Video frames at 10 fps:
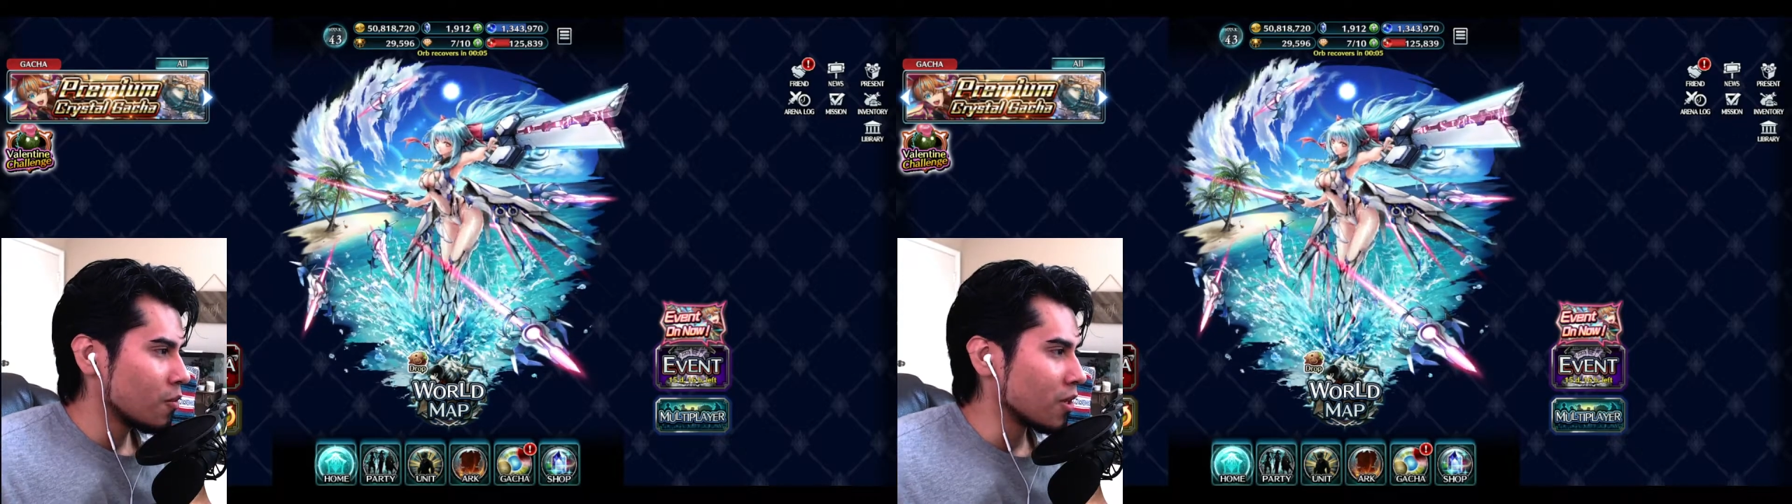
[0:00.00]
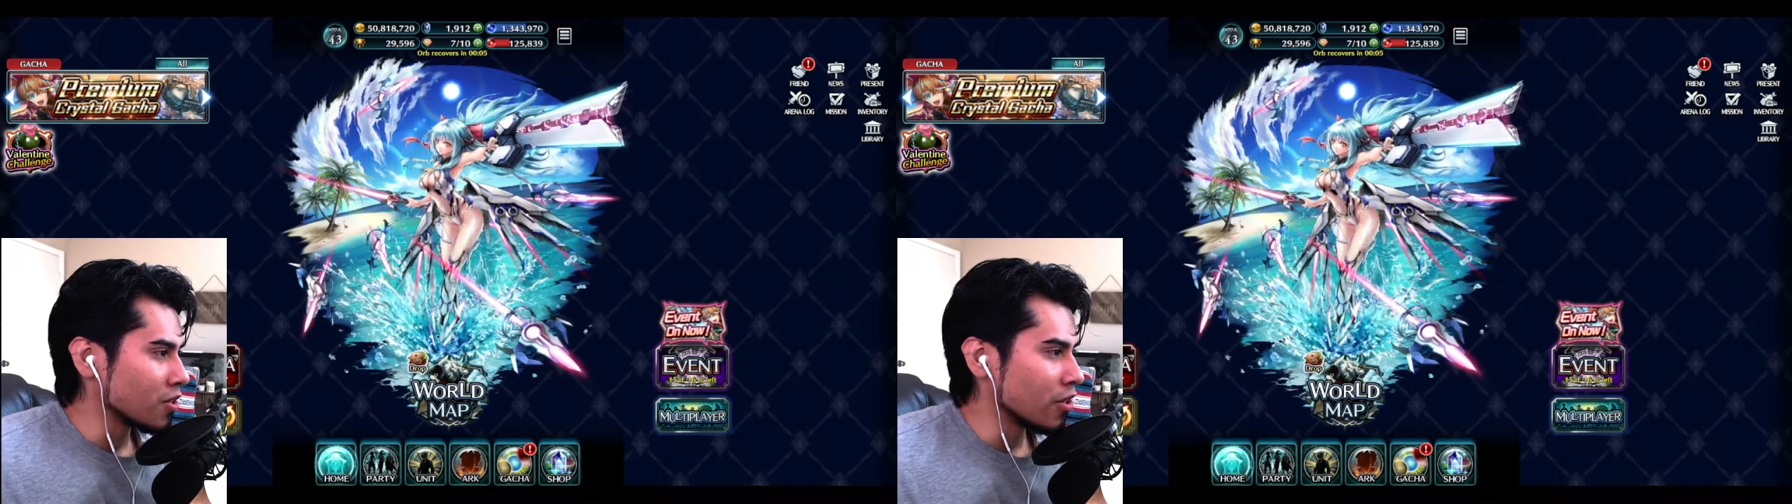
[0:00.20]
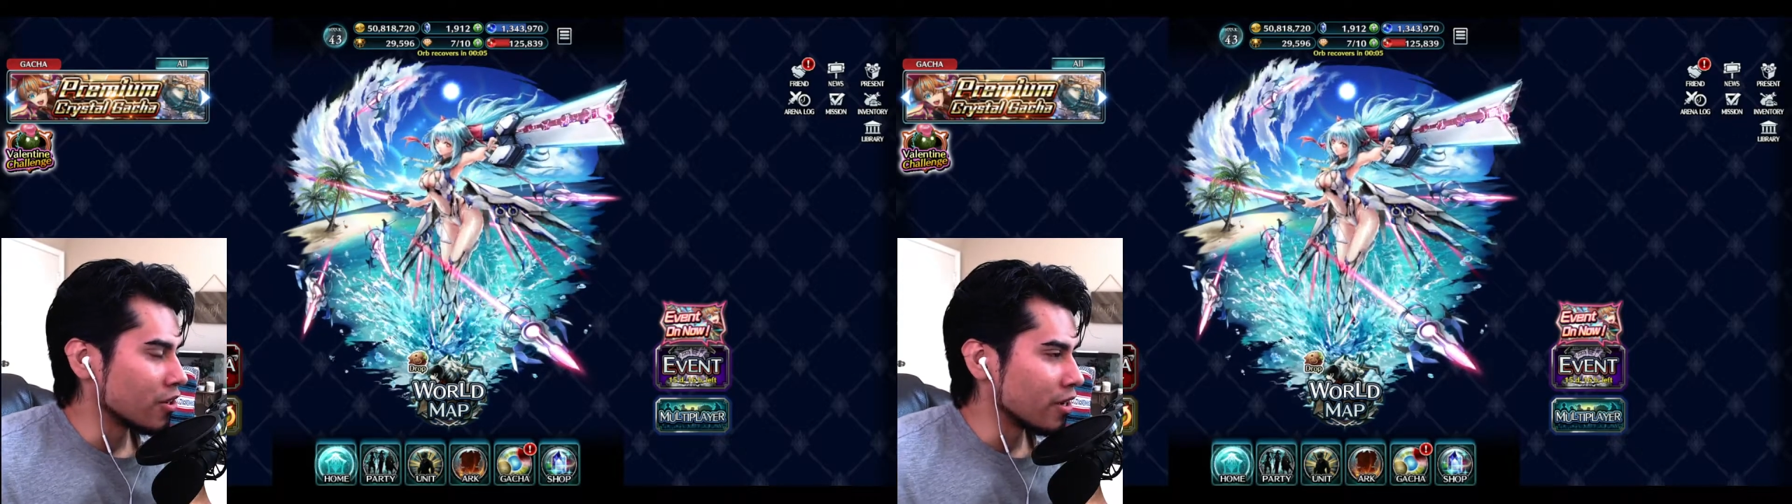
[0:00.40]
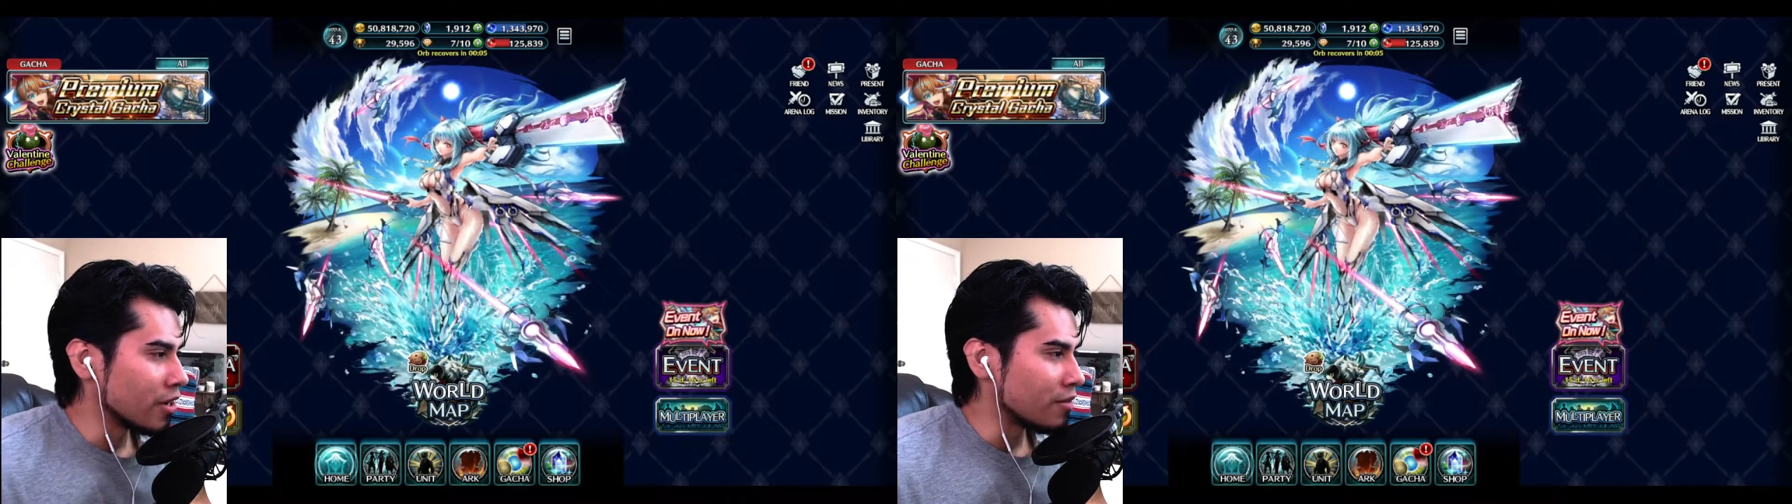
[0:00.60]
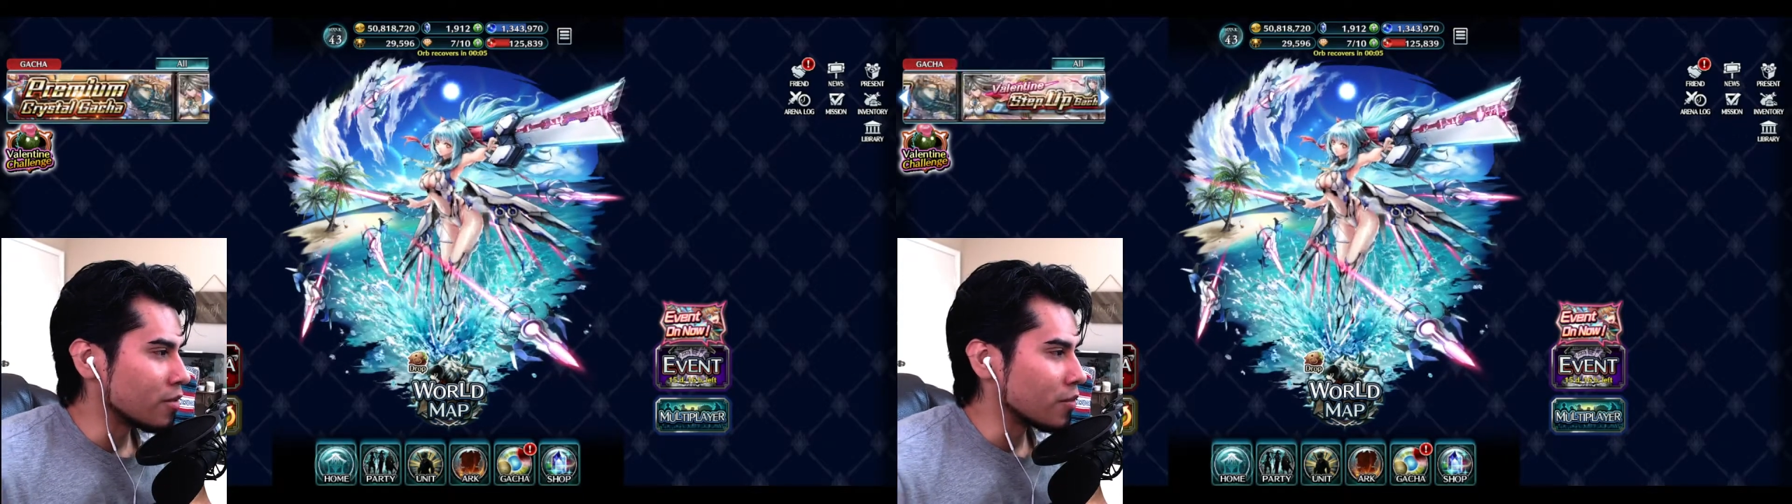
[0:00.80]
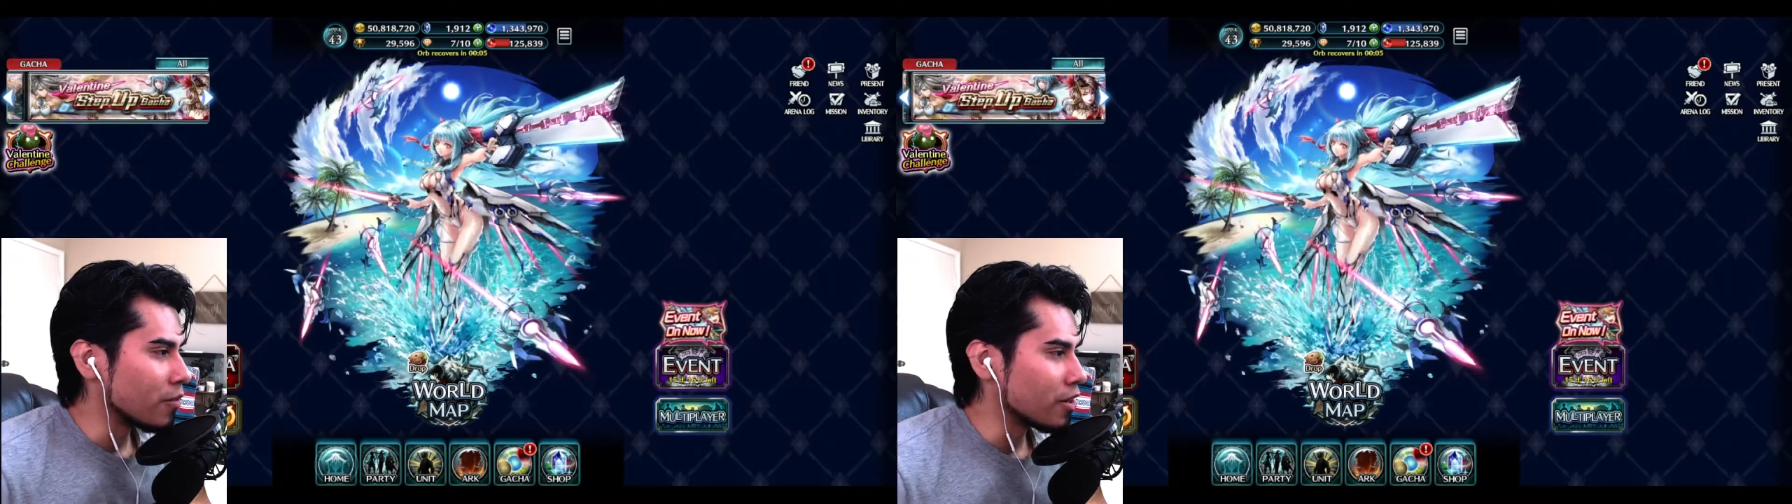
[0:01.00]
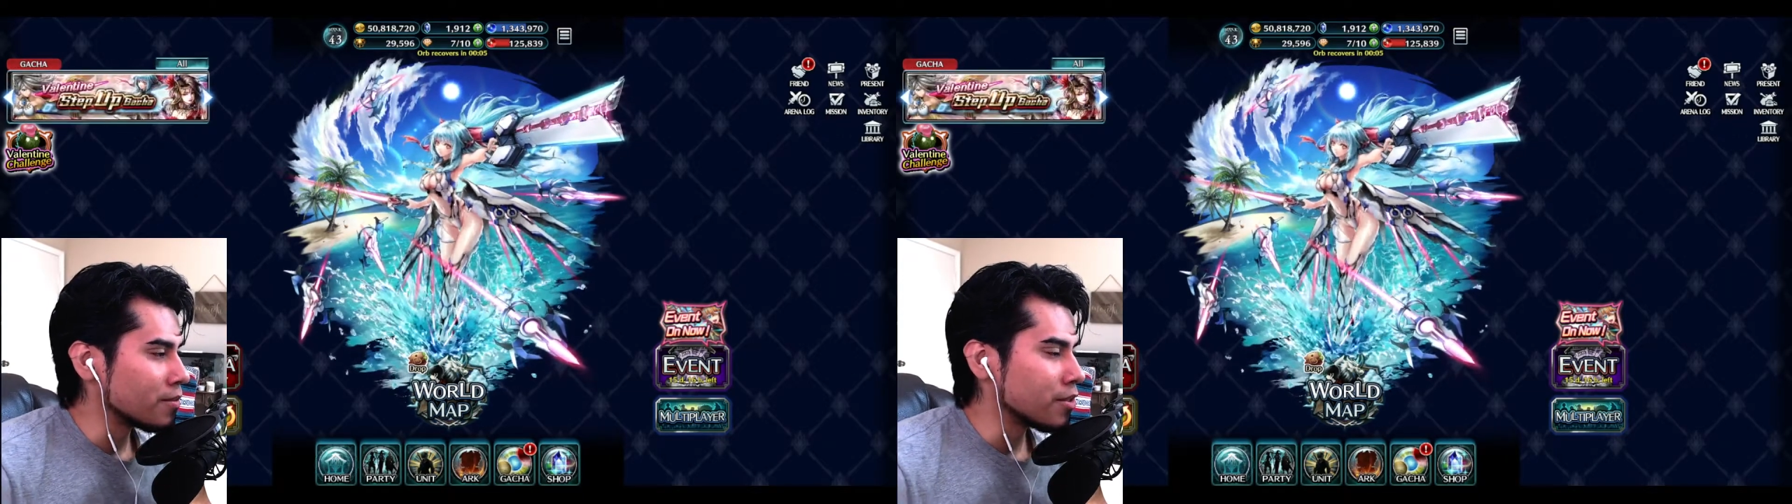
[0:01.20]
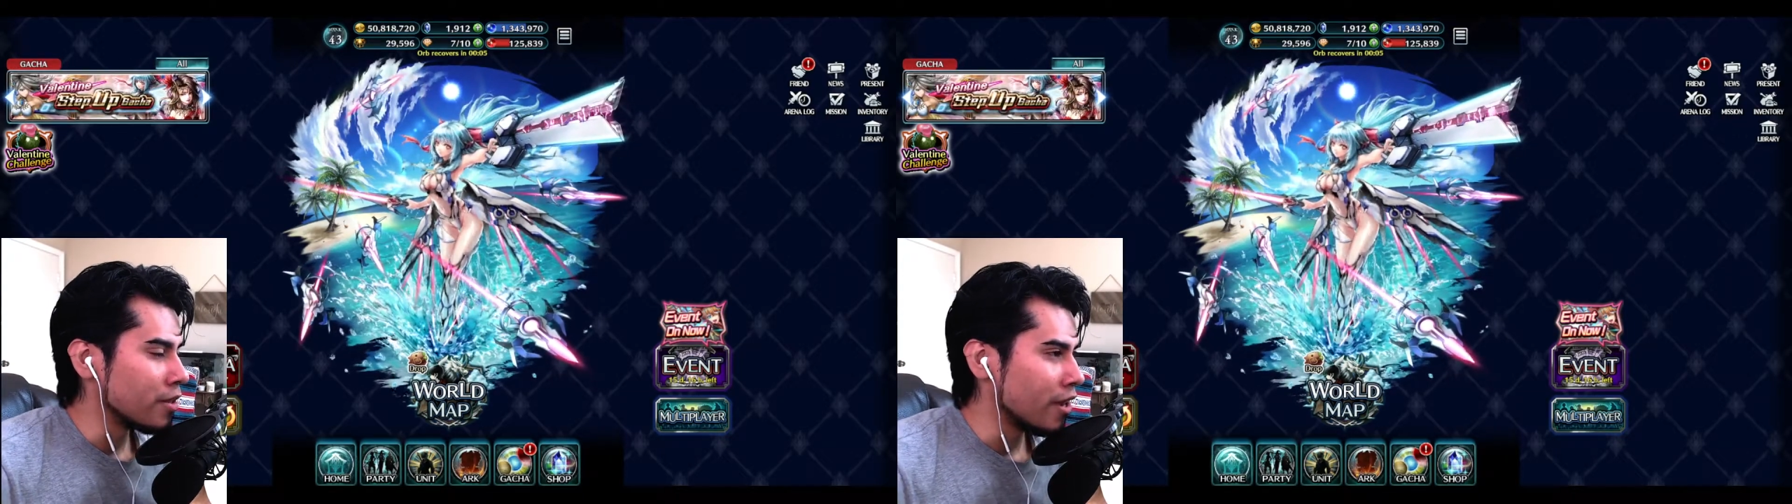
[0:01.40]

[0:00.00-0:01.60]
What's going on, everyone? Welcome to